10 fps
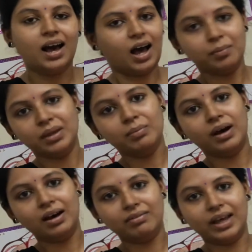
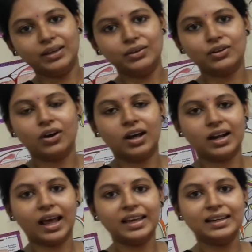Amoeba, where you draw
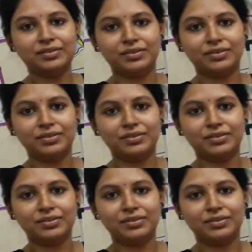right